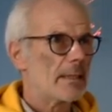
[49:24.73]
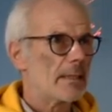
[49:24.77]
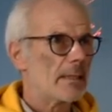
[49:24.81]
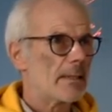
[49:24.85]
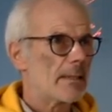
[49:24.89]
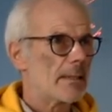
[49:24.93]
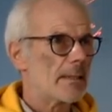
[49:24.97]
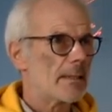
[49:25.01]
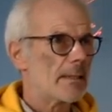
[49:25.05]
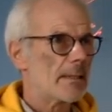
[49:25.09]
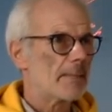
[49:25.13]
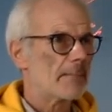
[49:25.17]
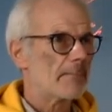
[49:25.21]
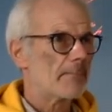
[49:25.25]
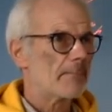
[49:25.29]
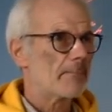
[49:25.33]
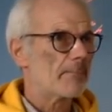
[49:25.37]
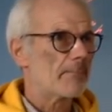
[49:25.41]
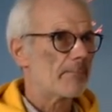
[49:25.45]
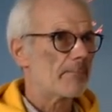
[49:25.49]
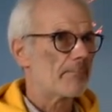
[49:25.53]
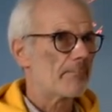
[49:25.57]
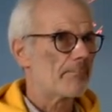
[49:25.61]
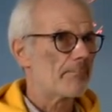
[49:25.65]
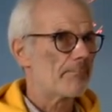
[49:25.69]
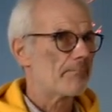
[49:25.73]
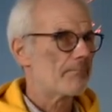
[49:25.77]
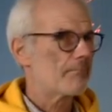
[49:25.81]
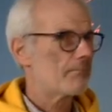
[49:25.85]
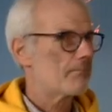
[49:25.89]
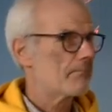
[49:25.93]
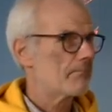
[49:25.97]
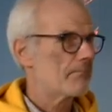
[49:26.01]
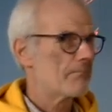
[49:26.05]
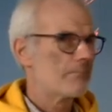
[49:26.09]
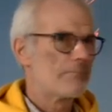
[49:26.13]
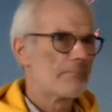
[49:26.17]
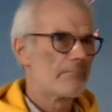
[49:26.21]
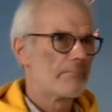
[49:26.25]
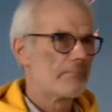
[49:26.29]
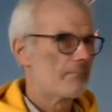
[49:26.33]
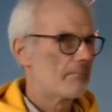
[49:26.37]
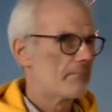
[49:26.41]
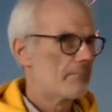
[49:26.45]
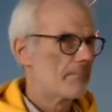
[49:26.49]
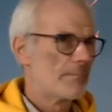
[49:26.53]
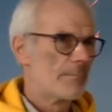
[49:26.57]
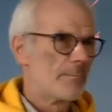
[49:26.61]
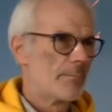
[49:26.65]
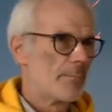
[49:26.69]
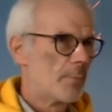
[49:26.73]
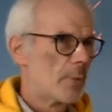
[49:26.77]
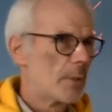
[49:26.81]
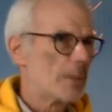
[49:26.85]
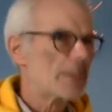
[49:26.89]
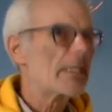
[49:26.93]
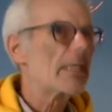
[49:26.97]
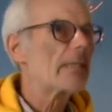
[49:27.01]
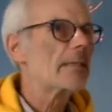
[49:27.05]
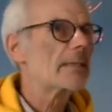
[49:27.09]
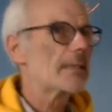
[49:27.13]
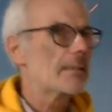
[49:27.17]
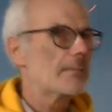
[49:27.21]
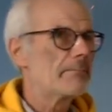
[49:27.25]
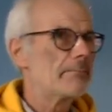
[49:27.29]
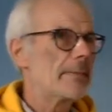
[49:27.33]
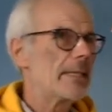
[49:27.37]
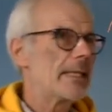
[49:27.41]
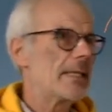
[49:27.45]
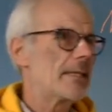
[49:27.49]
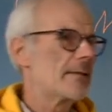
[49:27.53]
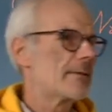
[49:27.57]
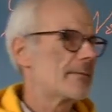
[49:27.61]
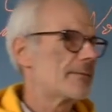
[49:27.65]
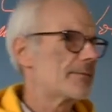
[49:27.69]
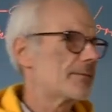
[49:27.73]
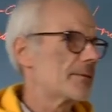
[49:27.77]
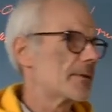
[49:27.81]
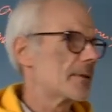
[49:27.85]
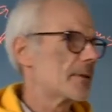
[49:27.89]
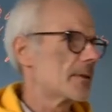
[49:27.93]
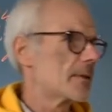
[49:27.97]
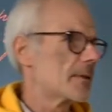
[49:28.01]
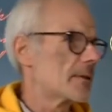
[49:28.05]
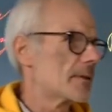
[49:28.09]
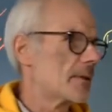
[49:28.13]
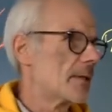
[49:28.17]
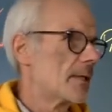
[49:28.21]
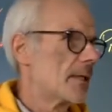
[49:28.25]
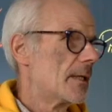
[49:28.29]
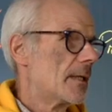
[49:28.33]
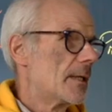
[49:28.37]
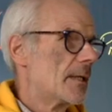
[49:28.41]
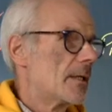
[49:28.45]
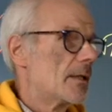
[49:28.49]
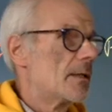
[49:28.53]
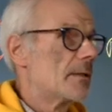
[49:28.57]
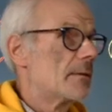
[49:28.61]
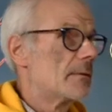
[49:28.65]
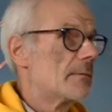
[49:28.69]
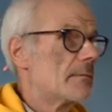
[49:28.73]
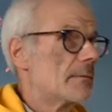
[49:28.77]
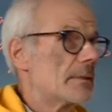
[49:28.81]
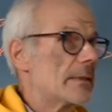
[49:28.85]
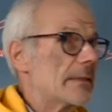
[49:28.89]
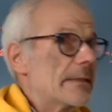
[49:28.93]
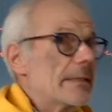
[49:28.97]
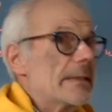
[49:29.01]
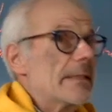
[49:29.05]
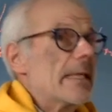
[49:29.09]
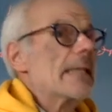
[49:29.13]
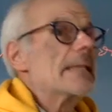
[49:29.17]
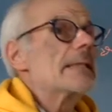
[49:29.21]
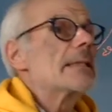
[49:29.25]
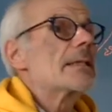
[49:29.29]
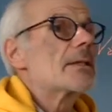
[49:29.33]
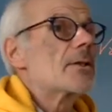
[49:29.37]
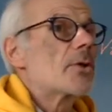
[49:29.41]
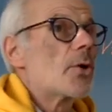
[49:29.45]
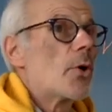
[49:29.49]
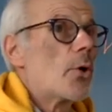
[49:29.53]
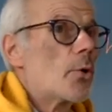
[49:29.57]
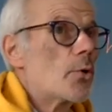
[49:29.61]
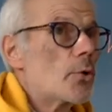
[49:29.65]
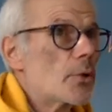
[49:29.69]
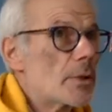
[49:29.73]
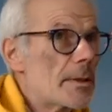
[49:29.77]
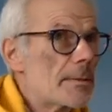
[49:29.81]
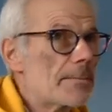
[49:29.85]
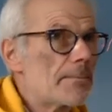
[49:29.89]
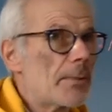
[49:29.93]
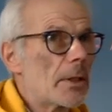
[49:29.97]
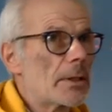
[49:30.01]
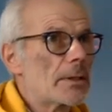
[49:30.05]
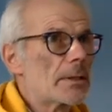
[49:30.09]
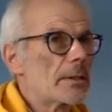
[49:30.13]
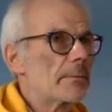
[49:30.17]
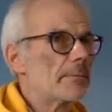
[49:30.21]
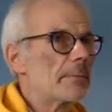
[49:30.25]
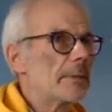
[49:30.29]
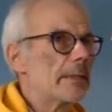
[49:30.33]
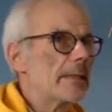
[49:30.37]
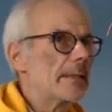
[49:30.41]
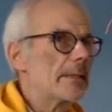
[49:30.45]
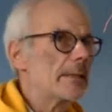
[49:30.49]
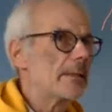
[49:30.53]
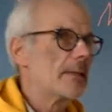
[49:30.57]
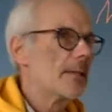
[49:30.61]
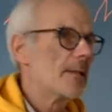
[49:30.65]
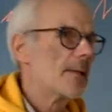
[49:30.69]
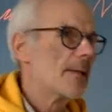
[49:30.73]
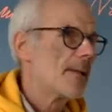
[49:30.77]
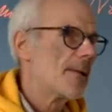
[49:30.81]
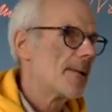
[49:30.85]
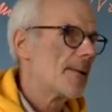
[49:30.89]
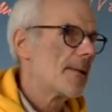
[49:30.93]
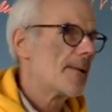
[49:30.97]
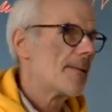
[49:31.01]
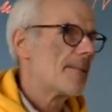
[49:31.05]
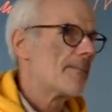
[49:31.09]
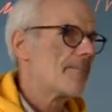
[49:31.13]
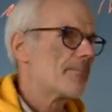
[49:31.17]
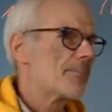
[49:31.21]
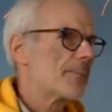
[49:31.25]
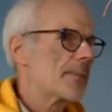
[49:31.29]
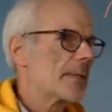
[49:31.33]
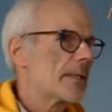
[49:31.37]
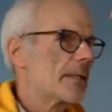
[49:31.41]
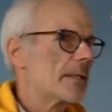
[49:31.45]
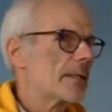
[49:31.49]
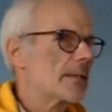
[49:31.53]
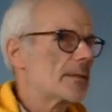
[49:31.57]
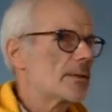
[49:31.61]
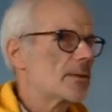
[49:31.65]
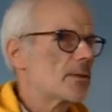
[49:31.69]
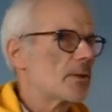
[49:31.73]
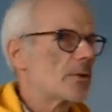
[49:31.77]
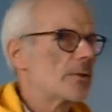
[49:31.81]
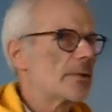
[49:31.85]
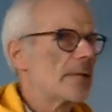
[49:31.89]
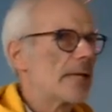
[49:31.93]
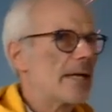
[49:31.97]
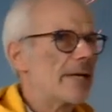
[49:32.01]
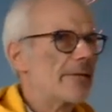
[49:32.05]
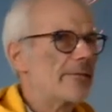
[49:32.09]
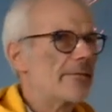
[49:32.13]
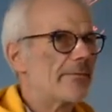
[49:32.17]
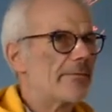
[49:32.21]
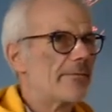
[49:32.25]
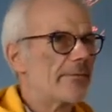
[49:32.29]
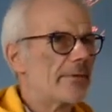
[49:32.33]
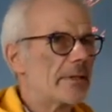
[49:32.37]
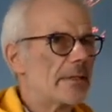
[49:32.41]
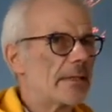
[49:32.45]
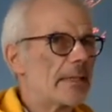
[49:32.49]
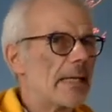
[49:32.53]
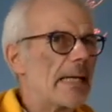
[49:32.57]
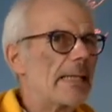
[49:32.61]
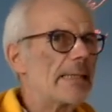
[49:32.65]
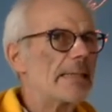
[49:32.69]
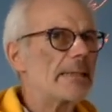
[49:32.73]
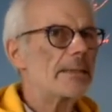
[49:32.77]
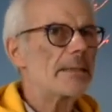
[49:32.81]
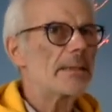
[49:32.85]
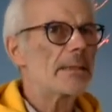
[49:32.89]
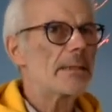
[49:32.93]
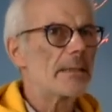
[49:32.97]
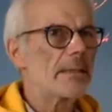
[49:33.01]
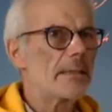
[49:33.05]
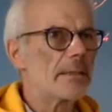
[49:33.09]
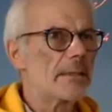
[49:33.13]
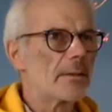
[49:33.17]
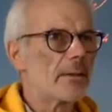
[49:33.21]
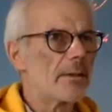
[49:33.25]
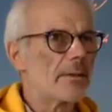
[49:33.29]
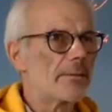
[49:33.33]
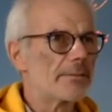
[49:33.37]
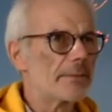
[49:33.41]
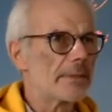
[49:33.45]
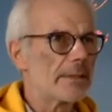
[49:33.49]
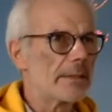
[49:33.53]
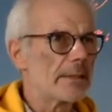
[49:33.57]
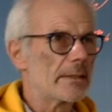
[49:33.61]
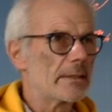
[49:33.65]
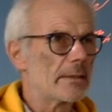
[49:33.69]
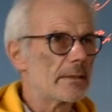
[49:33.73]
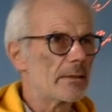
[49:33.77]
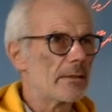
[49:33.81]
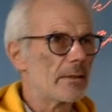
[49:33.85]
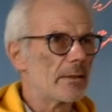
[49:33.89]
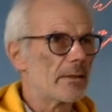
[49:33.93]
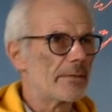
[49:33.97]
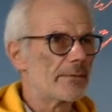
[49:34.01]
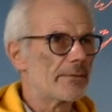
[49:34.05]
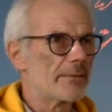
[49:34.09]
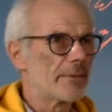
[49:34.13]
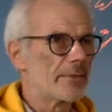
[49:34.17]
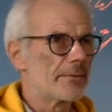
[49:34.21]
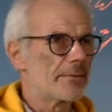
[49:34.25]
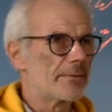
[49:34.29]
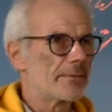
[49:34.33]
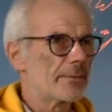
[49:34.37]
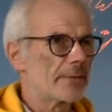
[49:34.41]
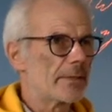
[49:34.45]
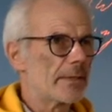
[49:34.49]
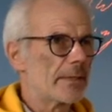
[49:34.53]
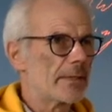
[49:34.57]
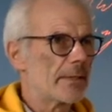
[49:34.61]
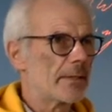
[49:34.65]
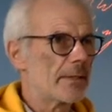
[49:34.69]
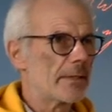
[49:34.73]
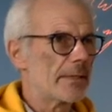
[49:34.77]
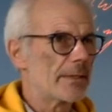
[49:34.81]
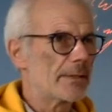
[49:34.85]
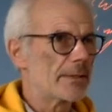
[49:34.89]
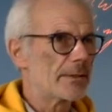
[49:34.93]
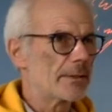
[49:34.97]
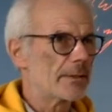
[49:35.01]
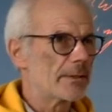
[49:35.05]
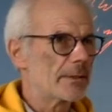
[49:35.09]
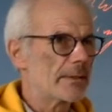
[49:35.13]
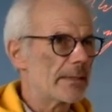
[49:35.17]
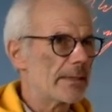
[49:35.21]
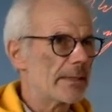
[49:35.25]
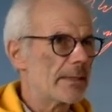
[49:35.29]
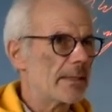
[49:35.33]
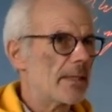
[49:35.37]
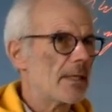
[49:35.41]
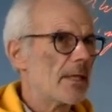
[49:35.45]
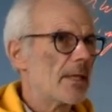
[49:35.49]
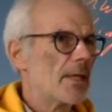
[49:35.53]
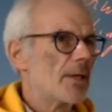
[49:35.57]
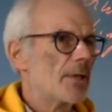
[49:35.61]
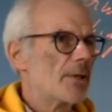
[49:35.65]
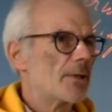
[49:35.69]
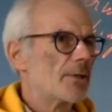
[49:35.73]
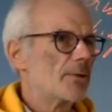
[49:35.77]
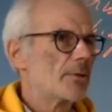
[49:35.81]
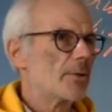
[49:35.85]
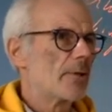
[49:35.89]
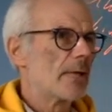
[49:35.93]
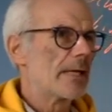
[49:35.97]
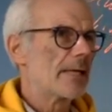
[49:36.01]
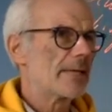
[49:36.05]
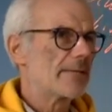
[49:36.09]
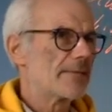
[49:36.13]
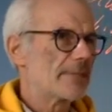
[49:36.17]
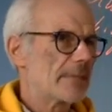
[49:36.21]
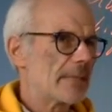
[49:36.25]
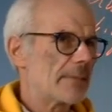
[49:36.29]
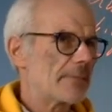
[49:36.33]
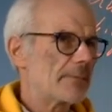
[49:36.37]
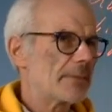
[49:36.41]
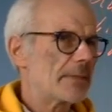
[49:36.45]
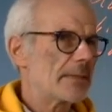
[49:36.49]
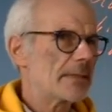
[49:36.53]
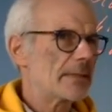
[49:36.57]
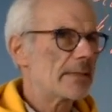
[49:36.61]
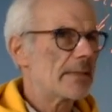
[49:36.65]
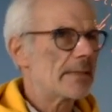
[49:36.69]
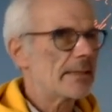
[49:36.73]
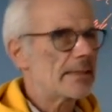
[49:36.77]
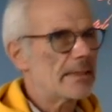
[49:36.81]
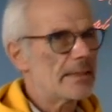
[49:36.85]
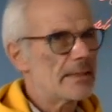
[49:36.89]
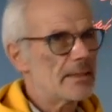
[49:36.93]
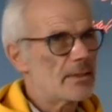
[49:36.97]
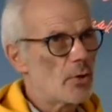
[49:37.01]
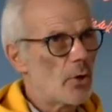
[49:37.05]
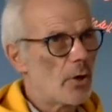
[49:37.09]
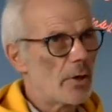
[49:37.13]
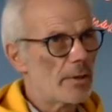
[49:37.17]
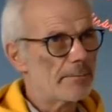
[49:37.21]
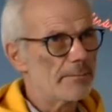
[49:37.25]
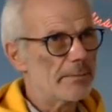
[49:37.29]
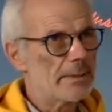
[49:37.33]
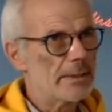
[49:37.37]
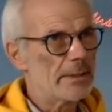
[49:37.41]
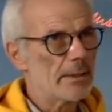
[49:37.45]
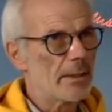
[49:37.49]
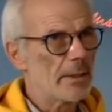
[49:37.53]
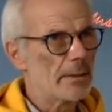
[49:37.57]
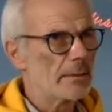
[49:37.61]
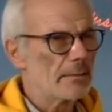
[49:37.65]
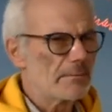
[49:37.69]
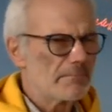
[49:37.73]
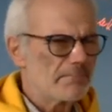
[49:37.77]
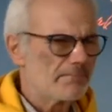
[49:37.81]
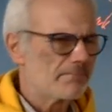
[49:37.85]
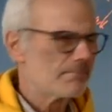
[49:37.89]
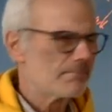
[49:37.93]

Um, what does it mean for dress codes, possibly? Uh, so you have a variety of, the, uh, of, of regulations there. You have something that is going beyond,